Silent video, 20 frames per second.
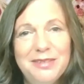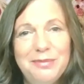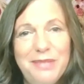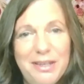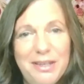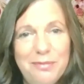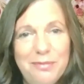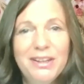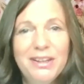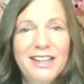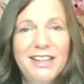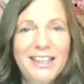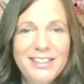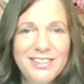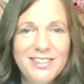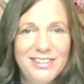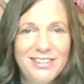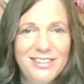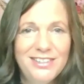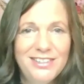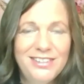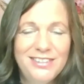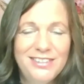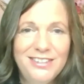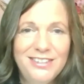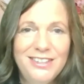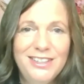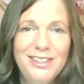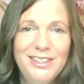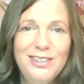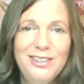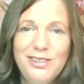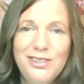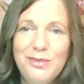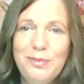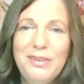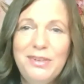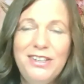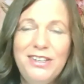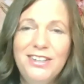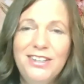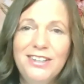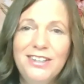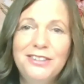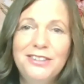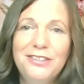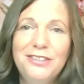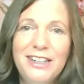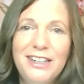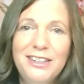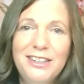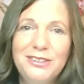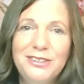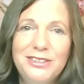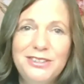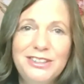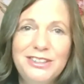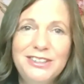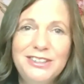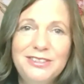Be pleasant to be around.